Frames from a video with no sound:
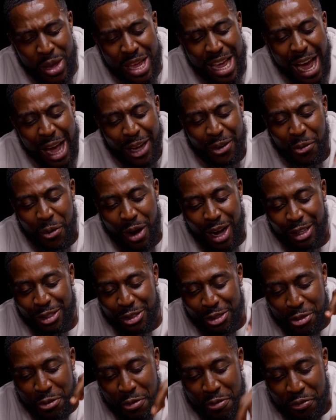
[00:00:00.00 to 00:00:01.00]
We had 1,
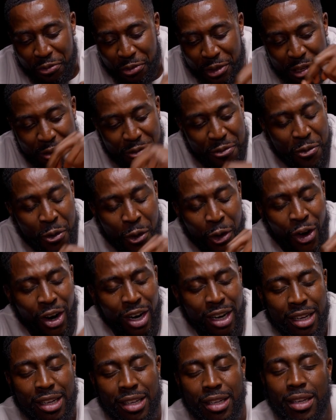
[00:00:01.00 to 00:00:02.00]
2, 3,
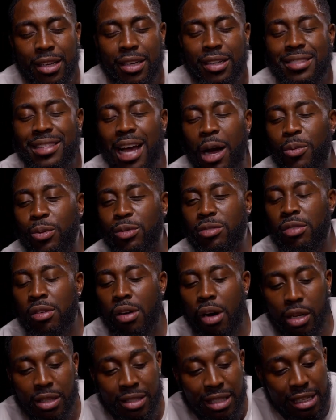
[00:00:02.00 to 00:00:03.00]
4. That was
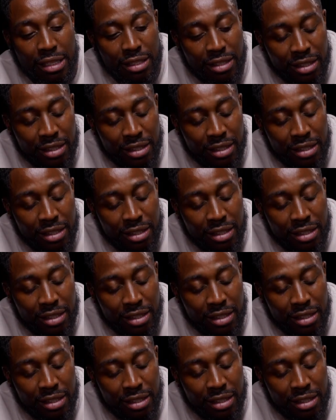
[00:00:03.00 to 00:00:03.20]
this